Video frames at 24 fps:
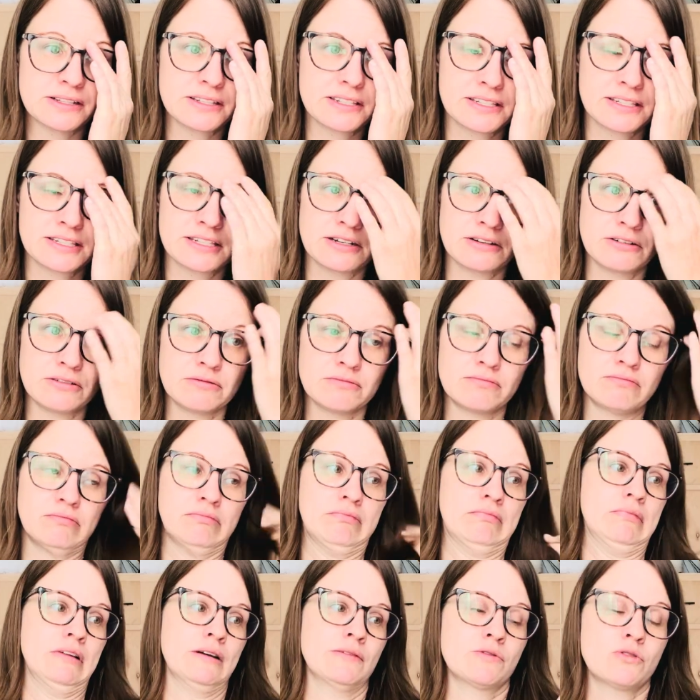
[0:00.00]
So
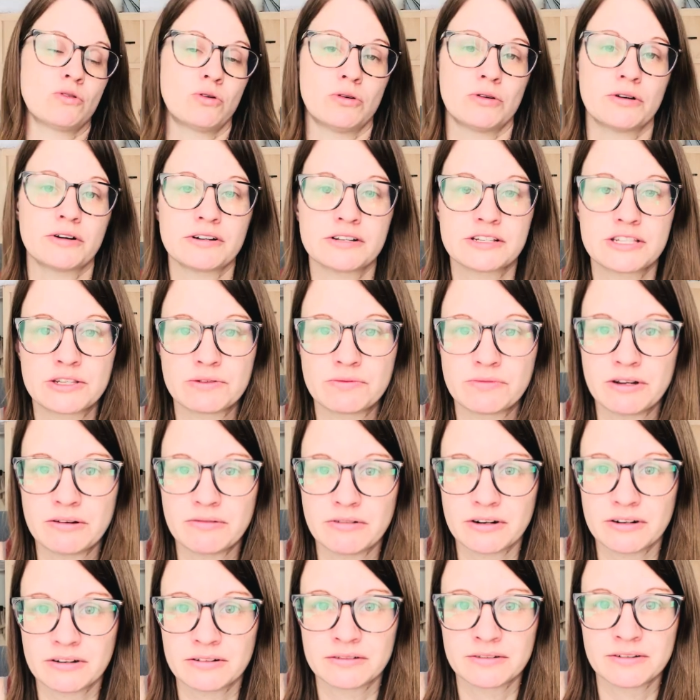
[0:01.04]
of course we
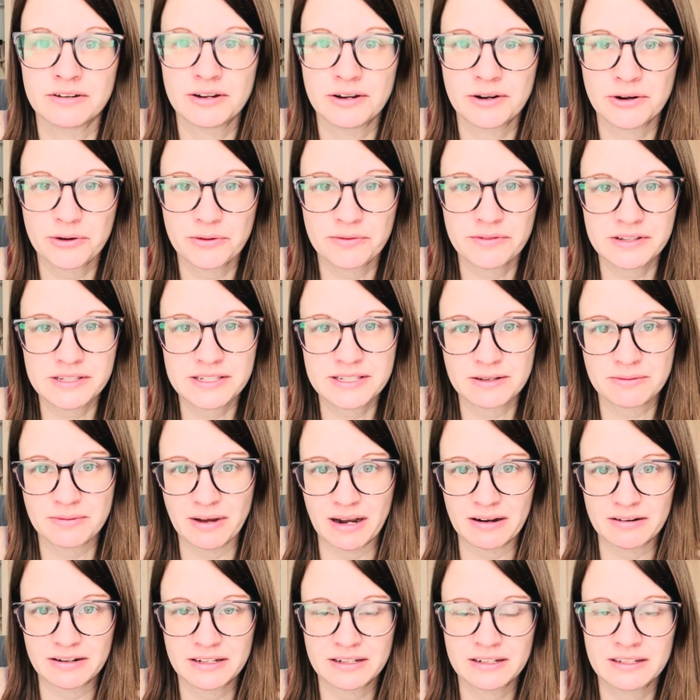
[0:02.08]
were nervous
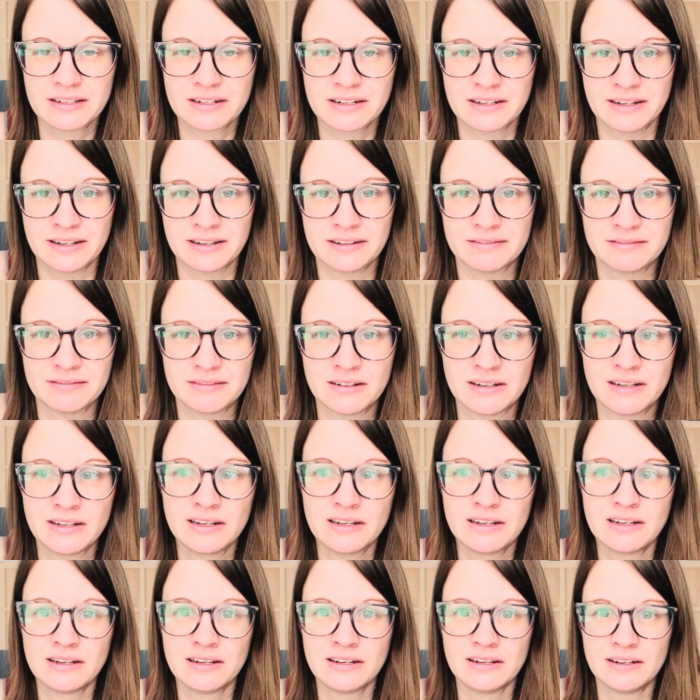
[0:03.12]
about it and
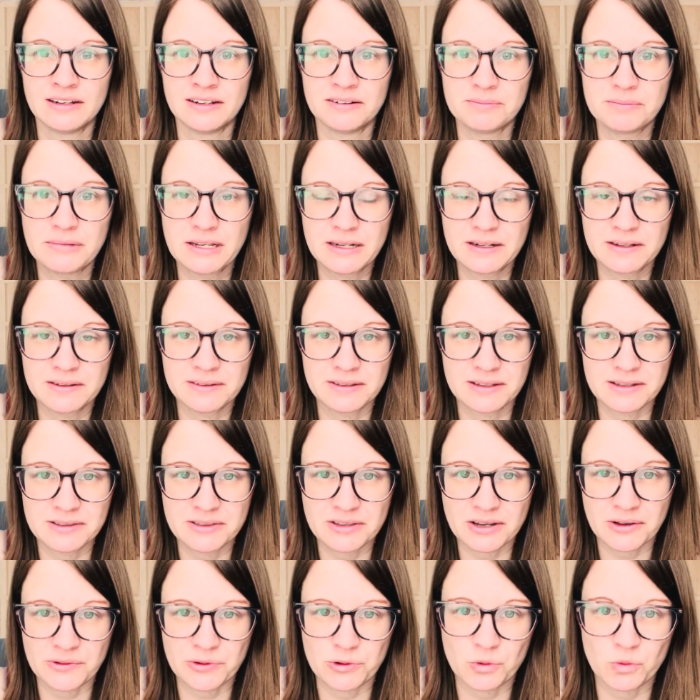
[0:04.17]
immediately
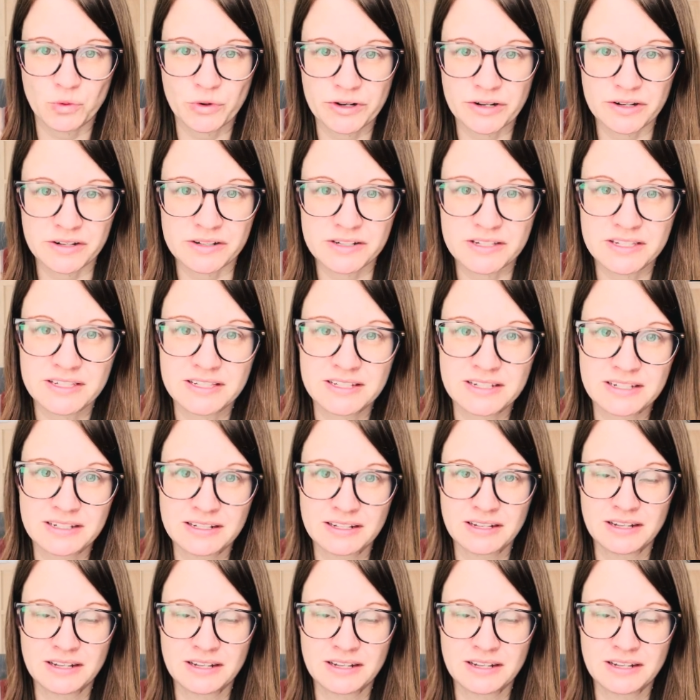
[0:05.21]
thought the worst,